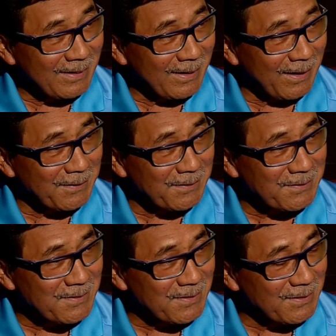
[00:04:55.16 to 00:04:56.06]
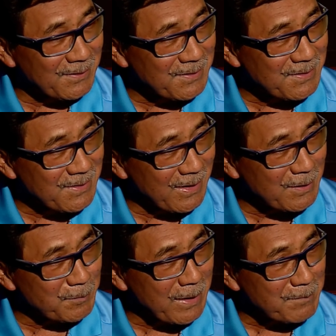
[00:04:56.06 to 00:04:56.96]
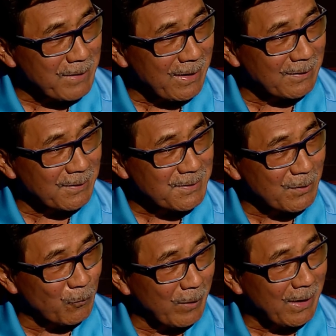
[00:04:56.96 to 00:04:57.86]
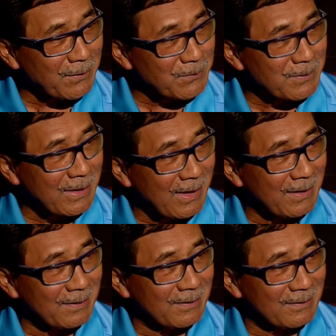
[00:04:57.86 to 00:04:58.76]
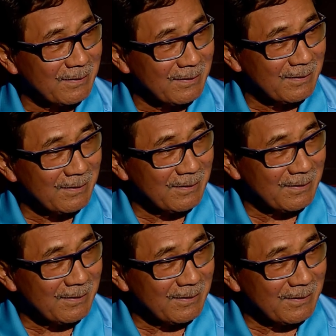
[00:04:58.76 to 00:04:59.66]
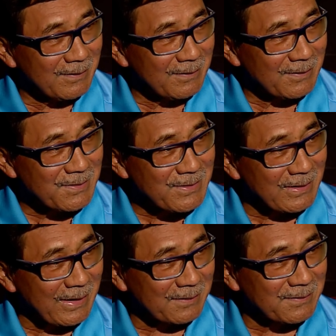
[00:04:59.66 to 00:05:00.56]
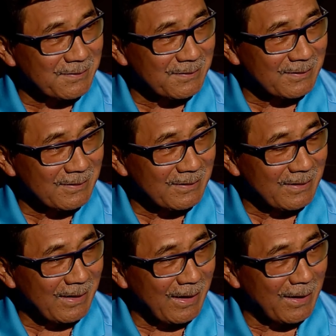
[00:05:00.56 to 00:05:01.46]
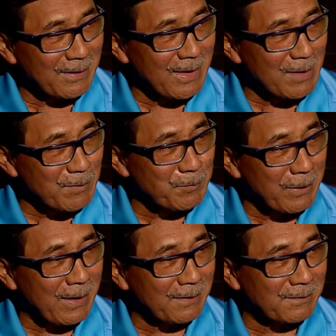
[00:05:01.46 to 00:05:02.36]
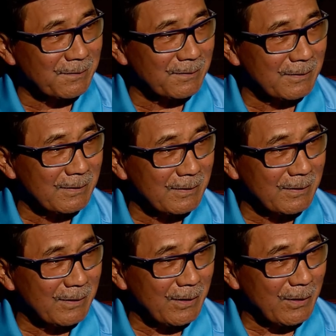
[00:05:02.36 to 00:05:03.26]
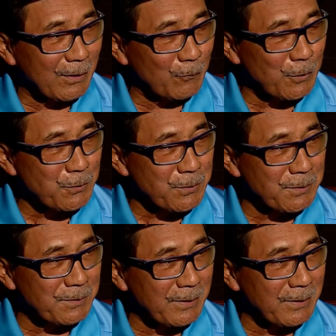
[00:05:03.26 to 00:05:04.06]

And it stayed in my mind and said, why don't I select a name, a brand, which would